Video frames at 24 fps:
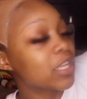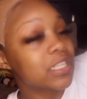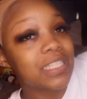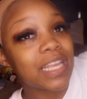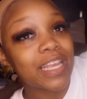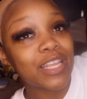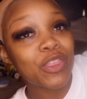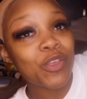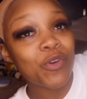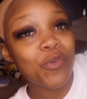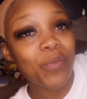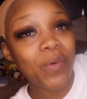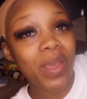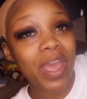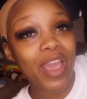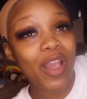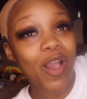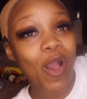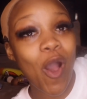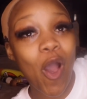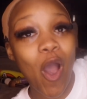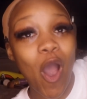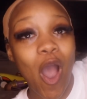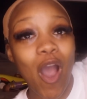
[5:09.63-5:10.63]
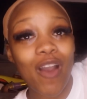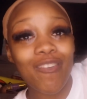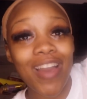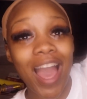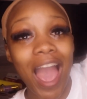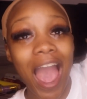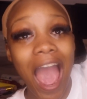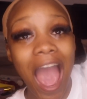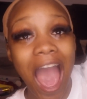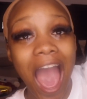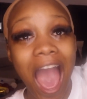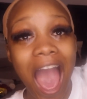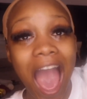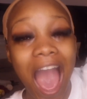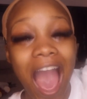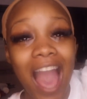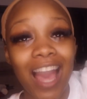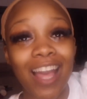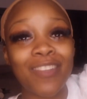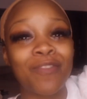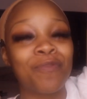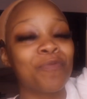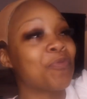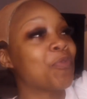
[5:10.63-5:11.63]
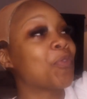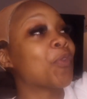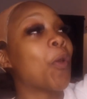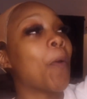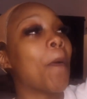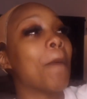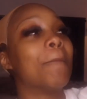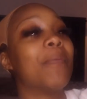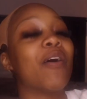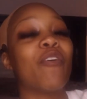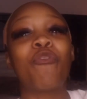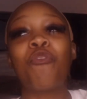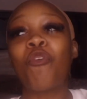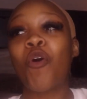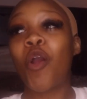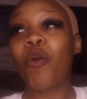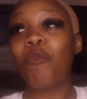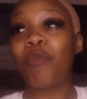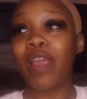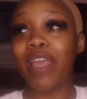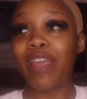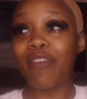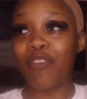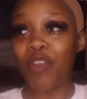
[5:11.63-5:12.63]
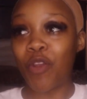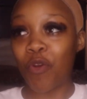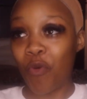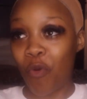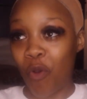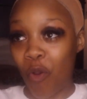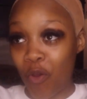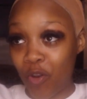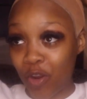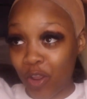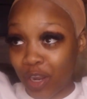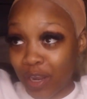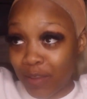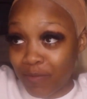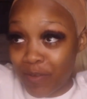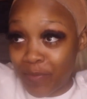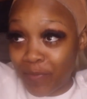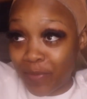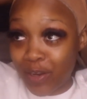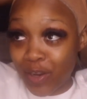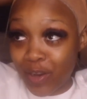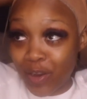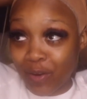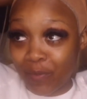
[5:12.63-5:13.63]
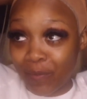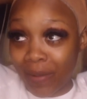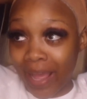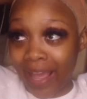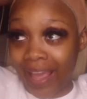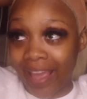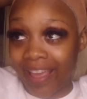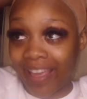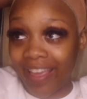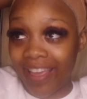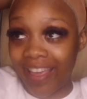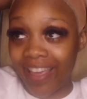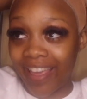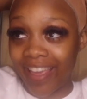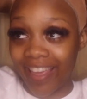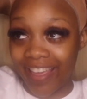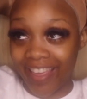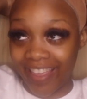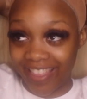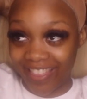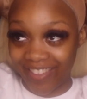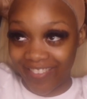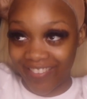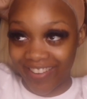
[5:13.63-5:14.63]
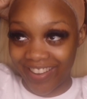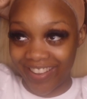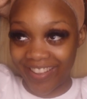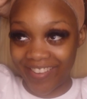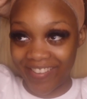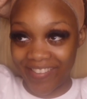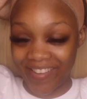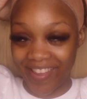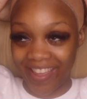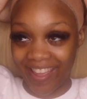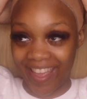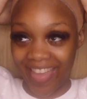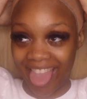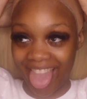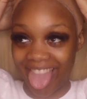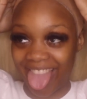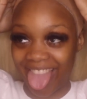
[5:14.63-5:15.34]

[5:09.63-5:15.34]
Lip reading: to take the wig off. Before we even, hold on, let me put it on my head really quick.